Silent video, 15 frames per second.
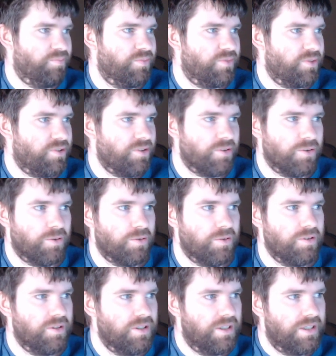So
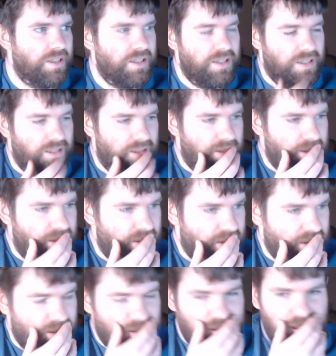
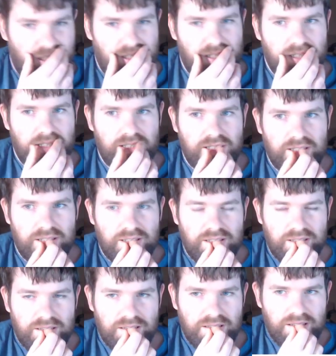
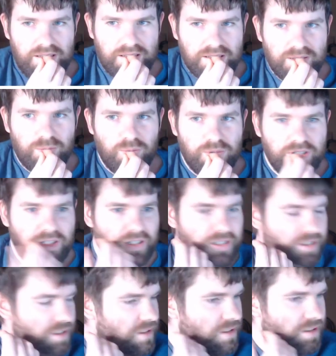like we're
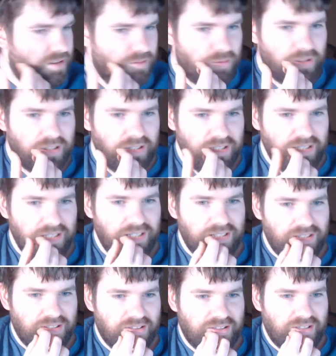kind of
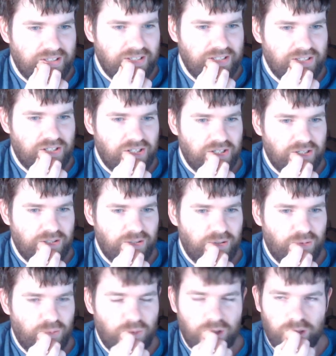at the stage
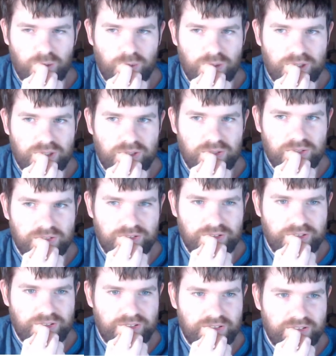here where we could
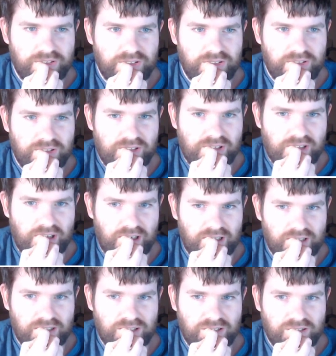
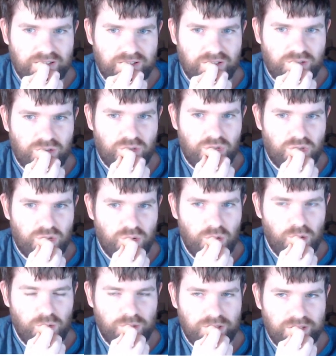start
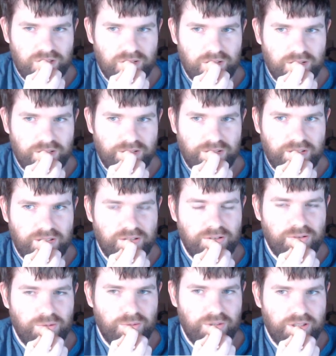throwing this
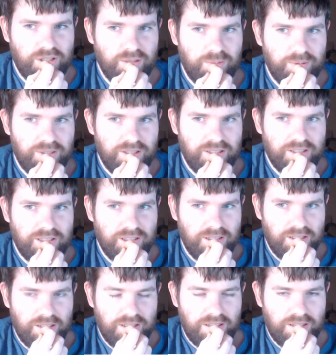into an
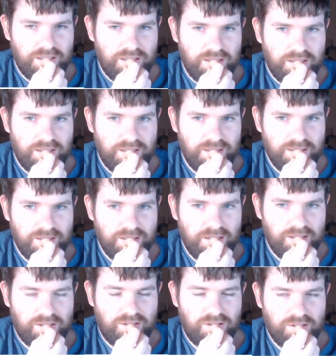API,
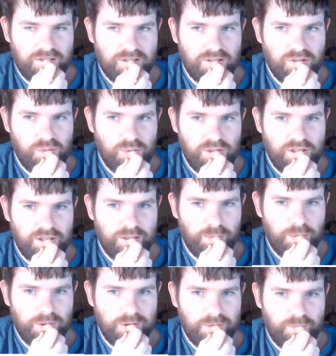into a
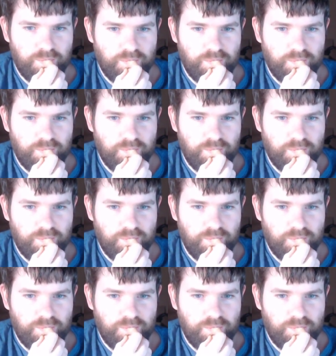library.